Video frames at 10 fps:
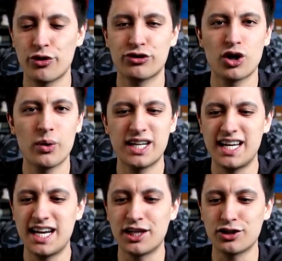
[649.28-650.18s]
We'll throw in
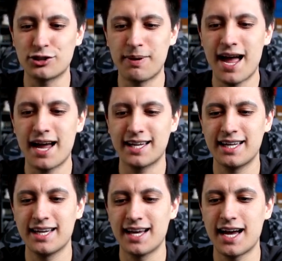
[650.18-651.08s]
an English pack
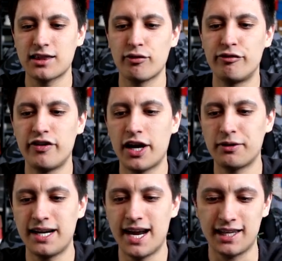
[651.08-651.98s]
at the
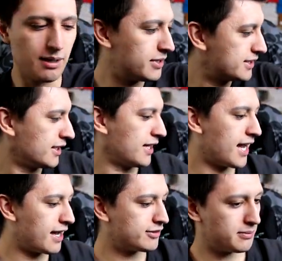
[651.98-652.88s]
very end. Let me see.
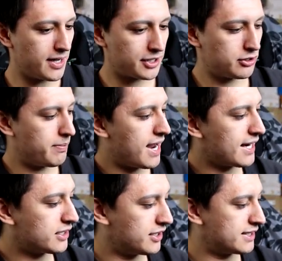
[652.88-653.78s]
I have some extra
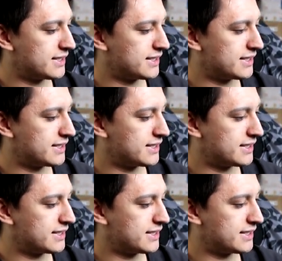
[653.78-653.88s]
packs on the